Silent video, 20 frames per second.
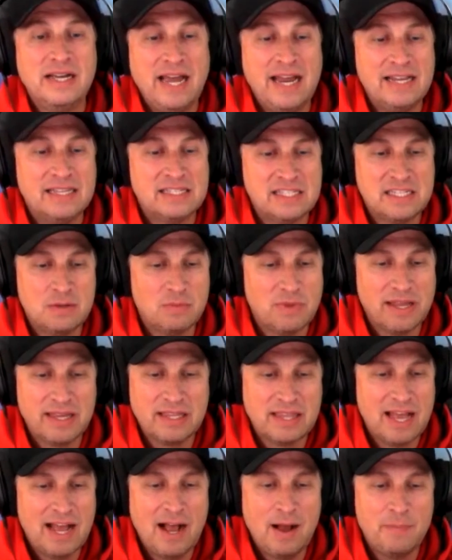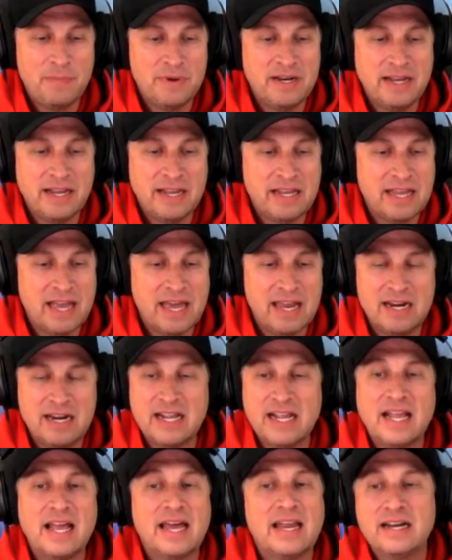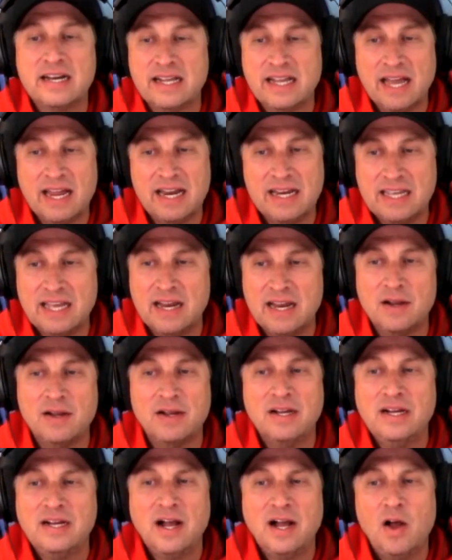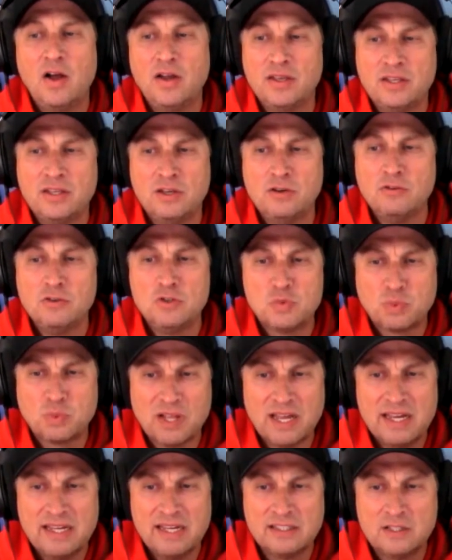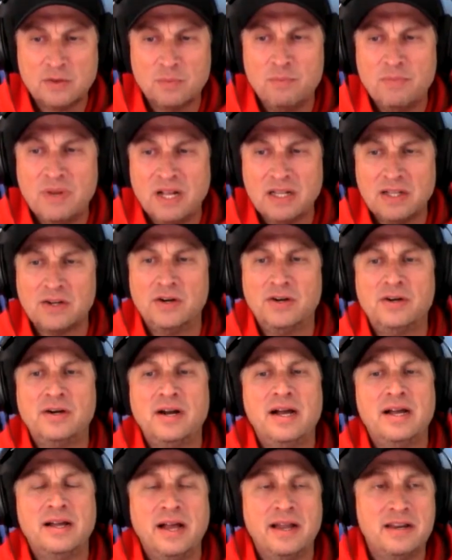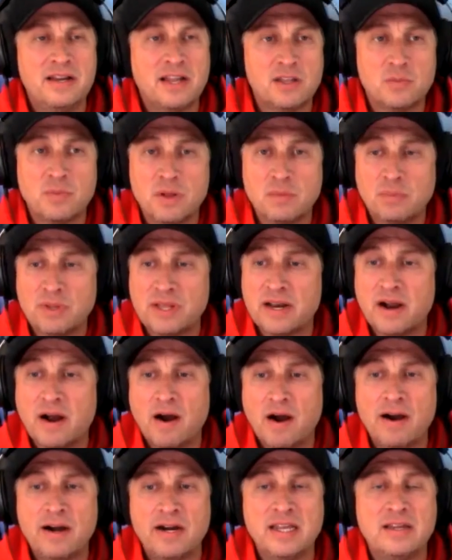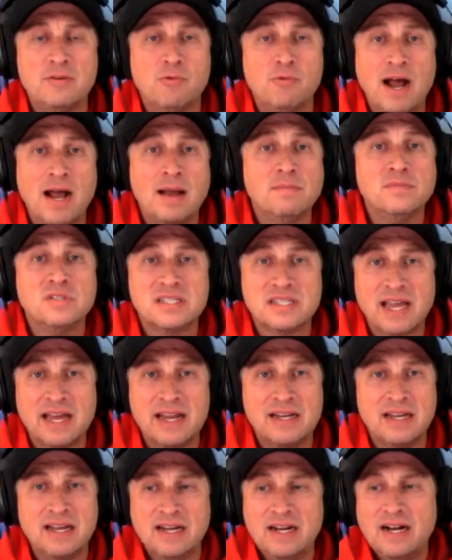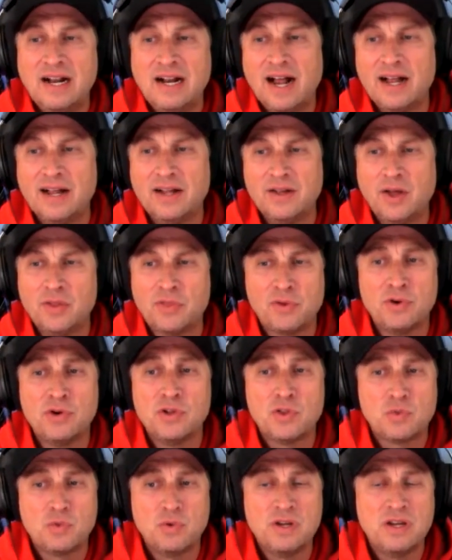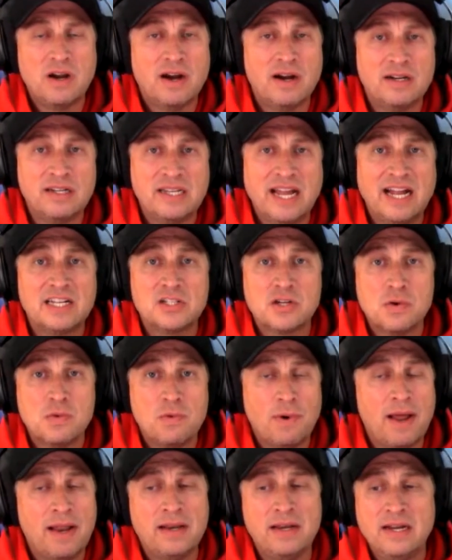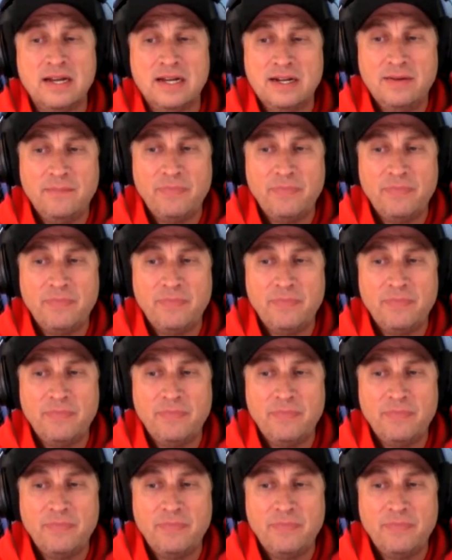And it seemed like that happened again and again and again. He had a huge play to Miller, another big play to Hardy. Rhymes had a 33-yard catch and run.